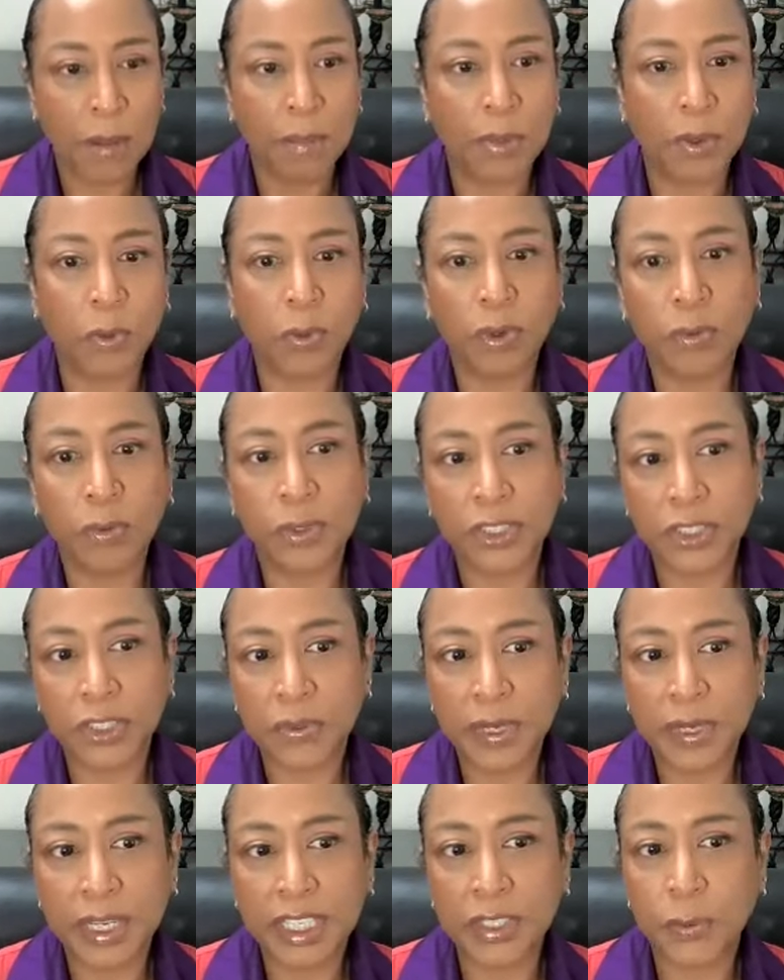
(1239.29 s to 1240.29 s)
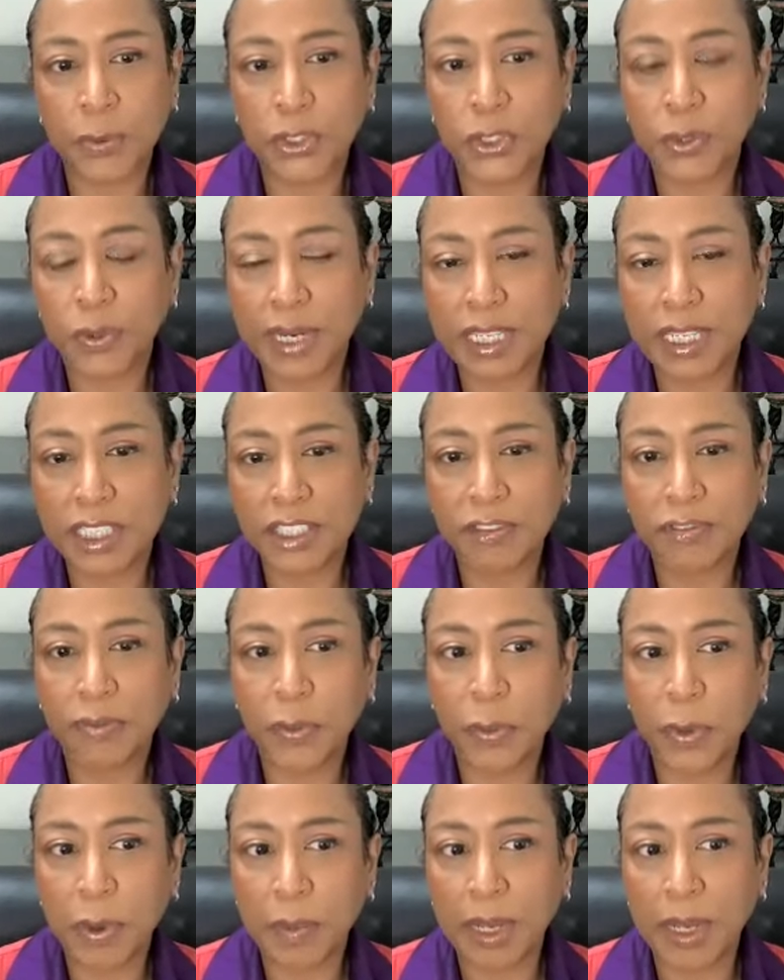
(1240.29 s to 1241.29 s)
but what we're doing is we're
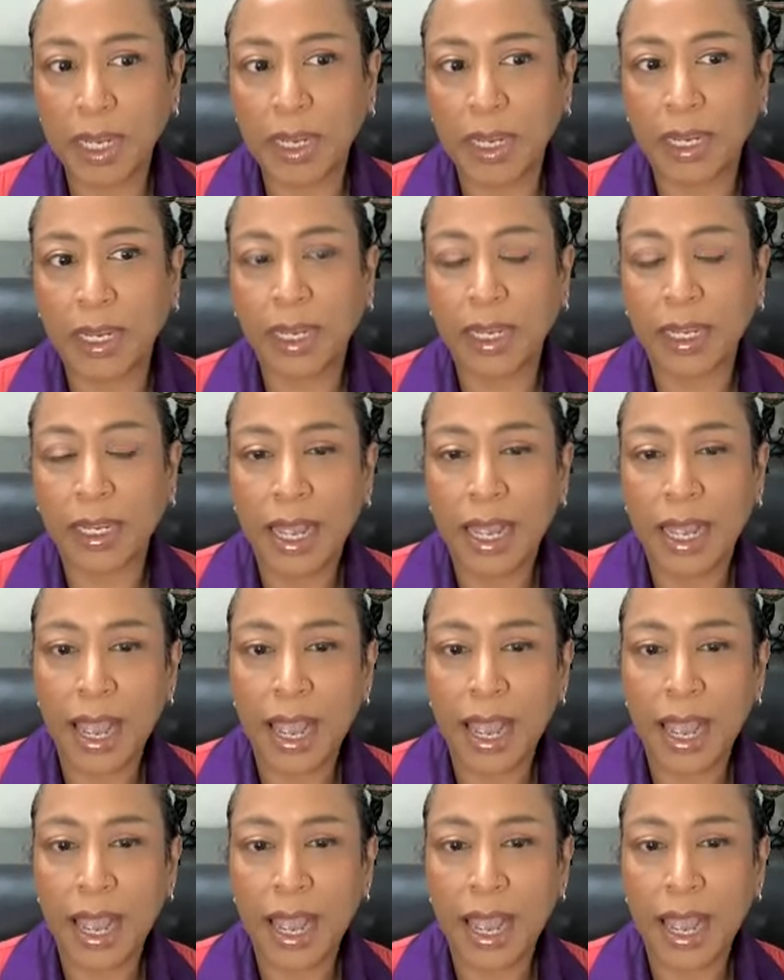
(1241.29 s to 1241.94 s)
transforming